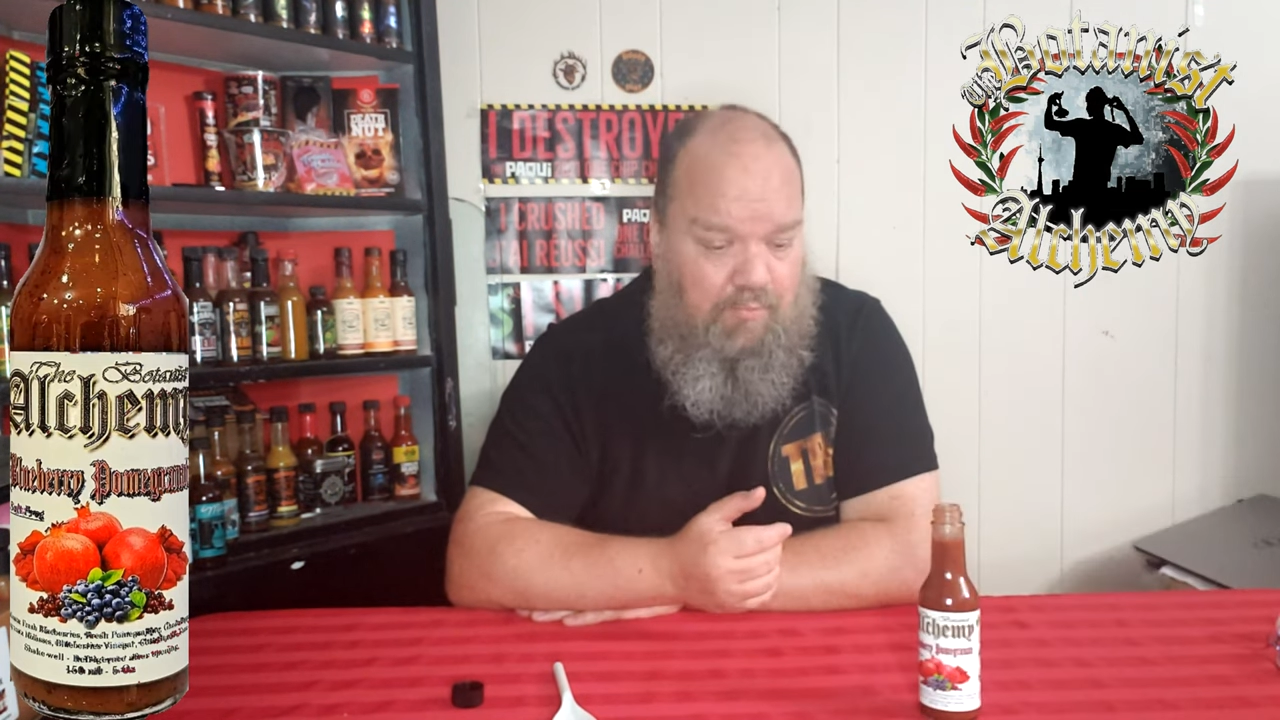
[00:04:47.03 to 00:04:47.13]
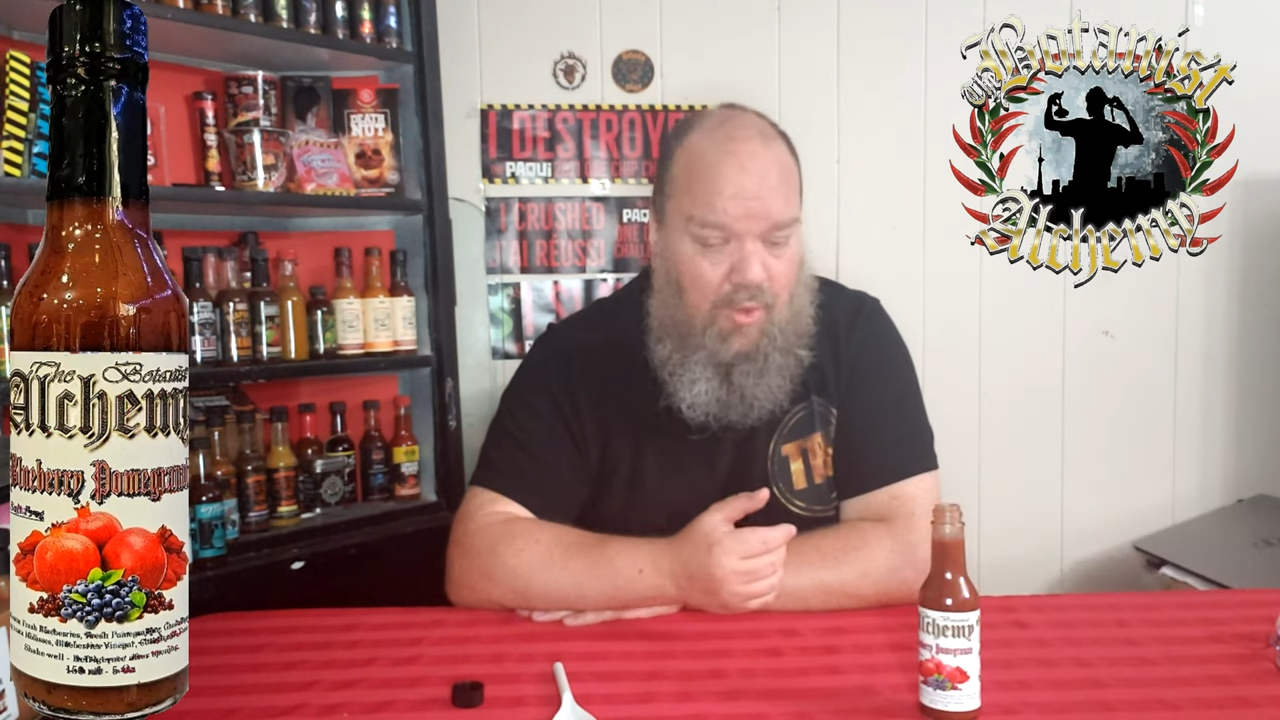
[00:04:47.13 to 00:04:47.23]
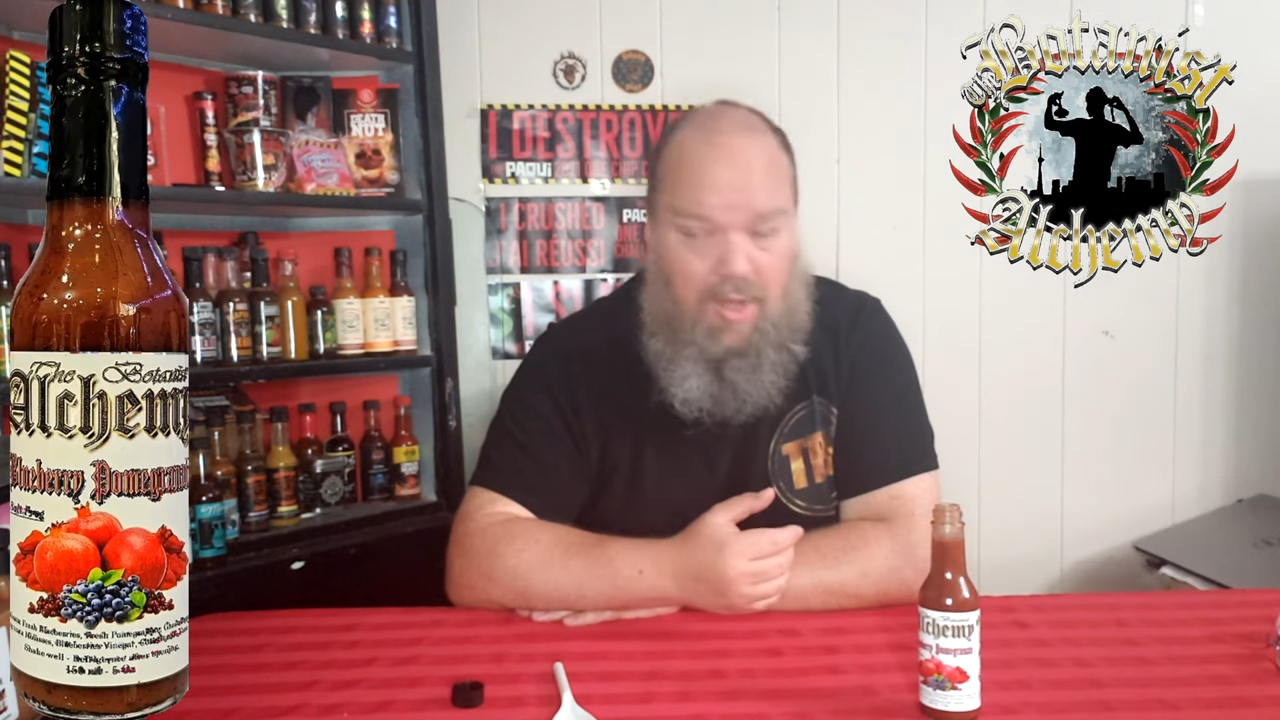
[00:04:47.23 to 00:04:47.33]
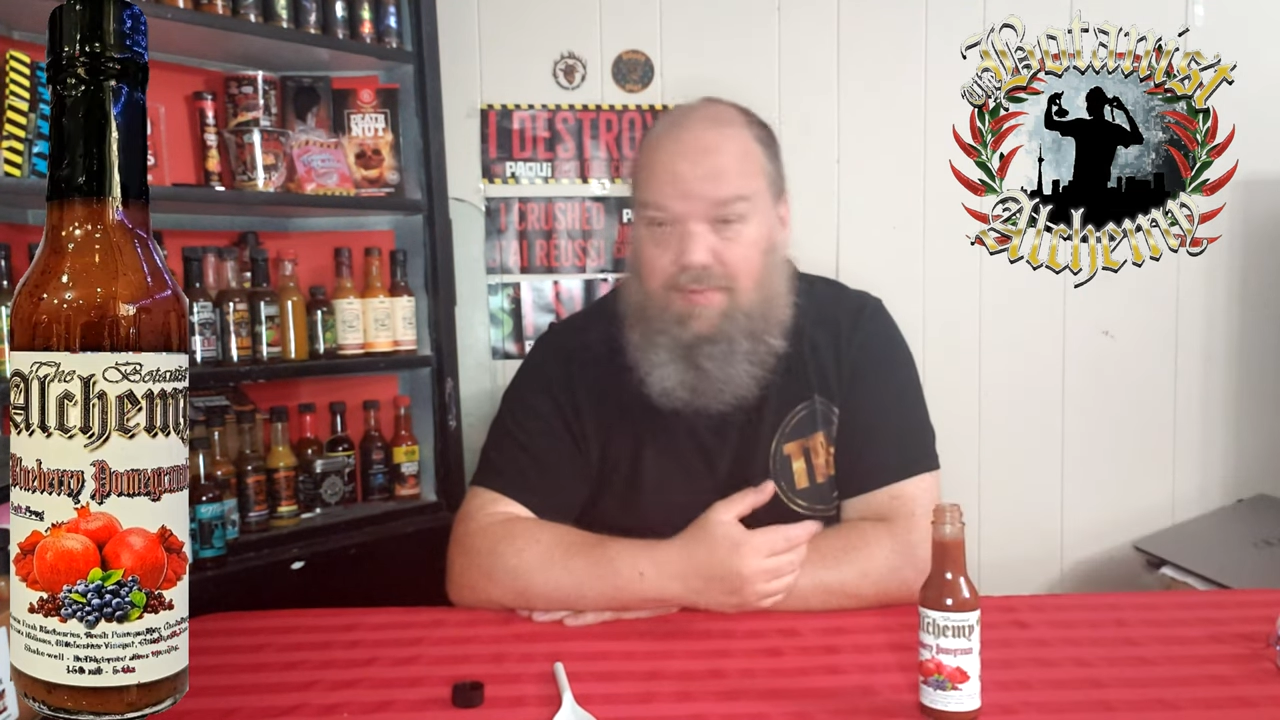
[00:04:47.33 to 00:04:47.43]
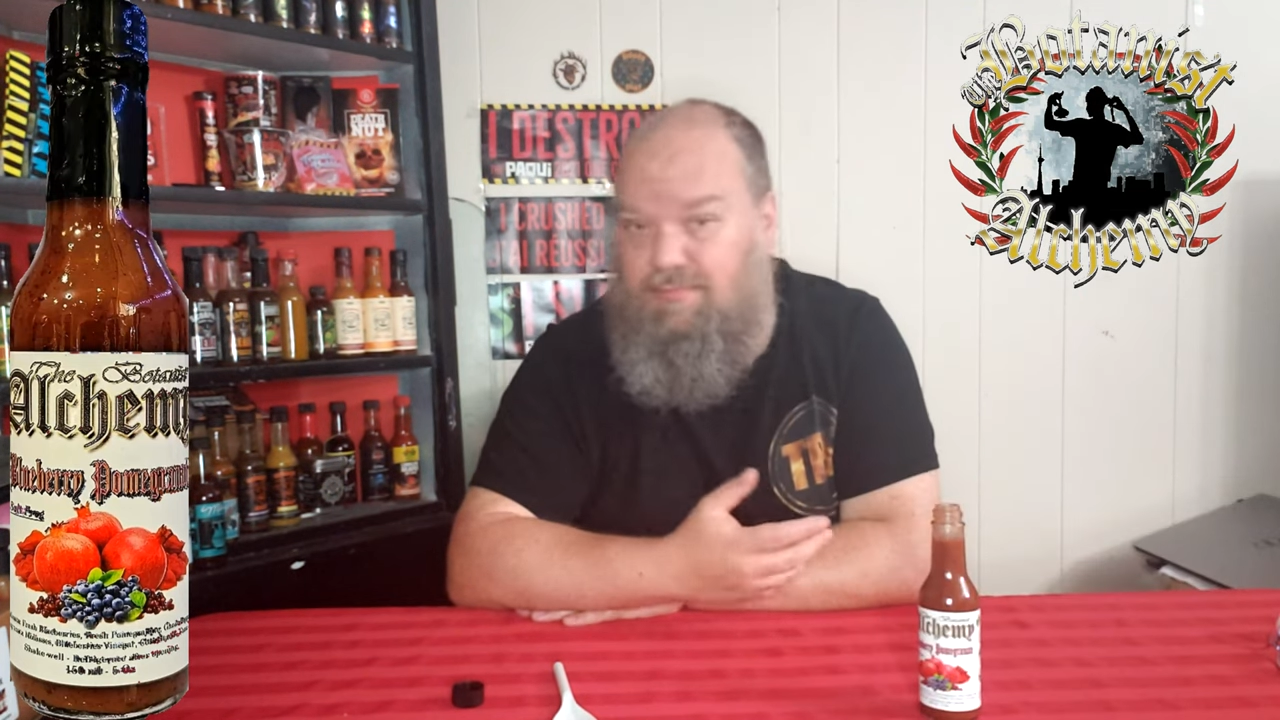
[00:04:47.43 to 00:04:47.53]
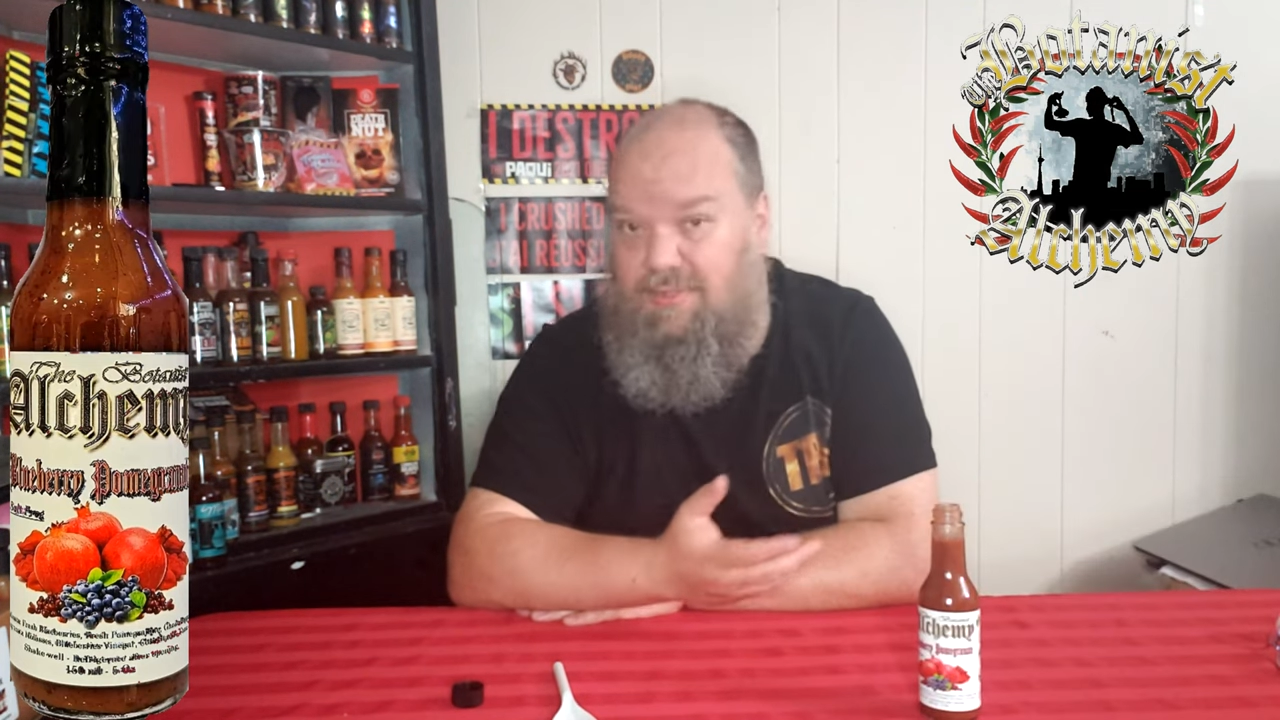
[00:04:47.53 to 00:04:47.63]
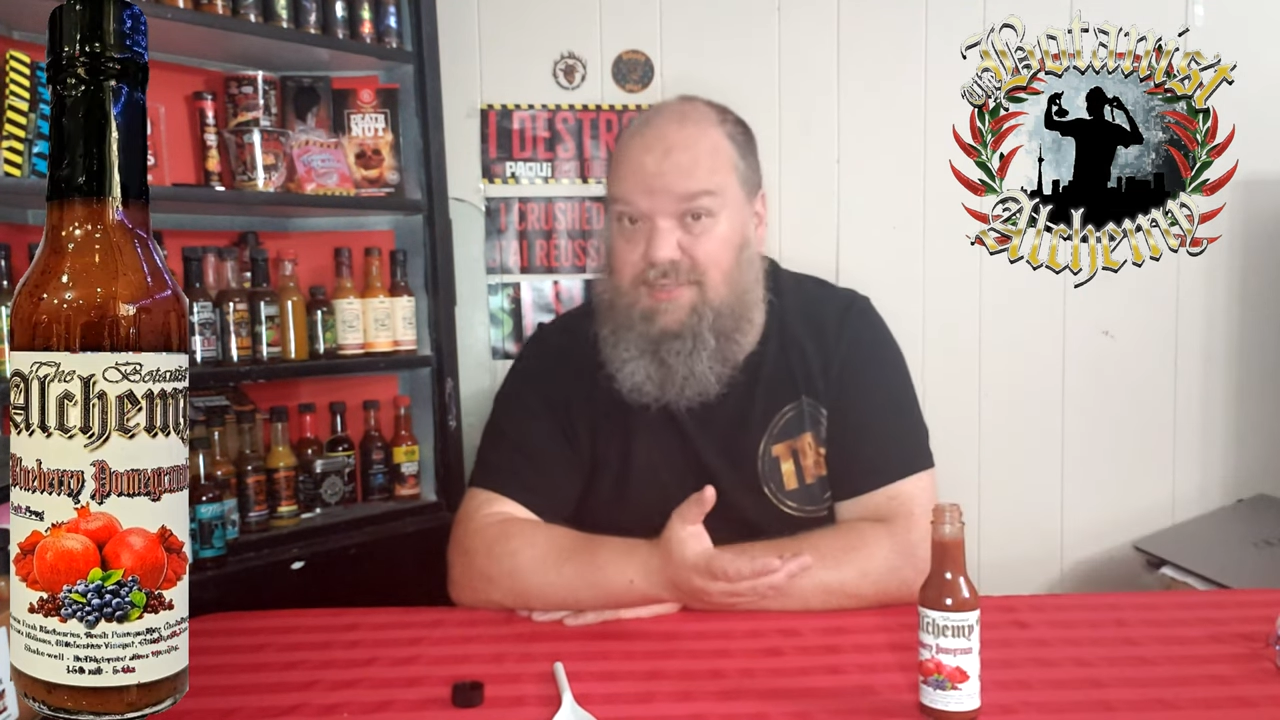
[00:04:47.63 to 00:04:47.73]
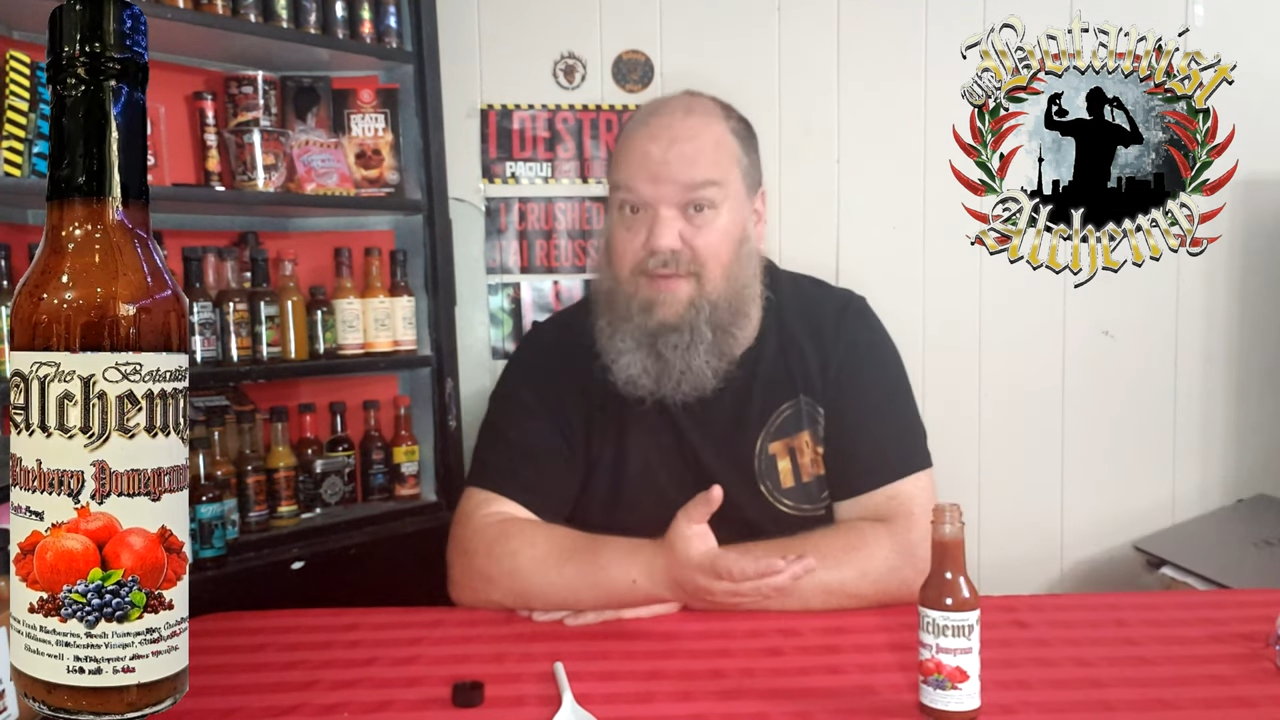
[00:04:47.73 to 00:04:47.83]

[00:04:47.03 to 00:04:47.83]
Well, at least